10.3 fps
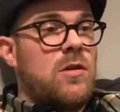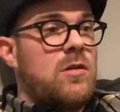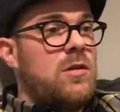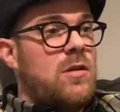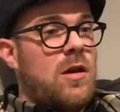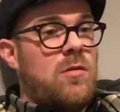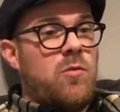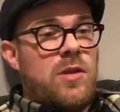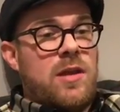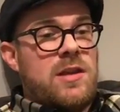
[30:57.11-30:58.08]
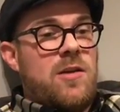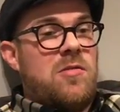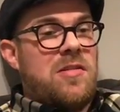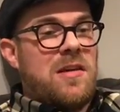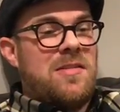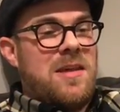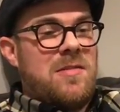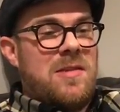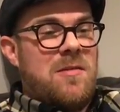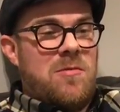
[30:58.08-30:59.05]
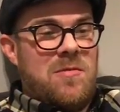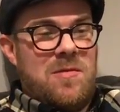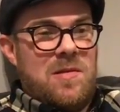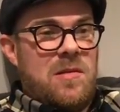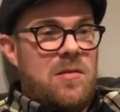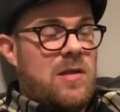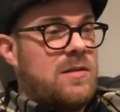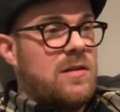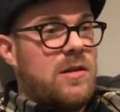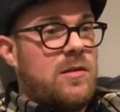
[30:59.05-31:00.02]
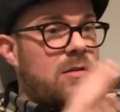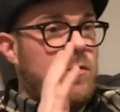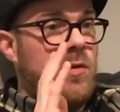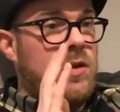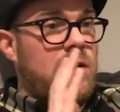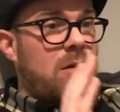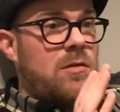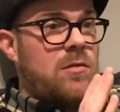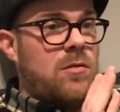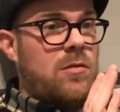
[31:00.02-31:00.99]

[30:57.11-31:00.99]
and with the Adele thing, they literally, when you're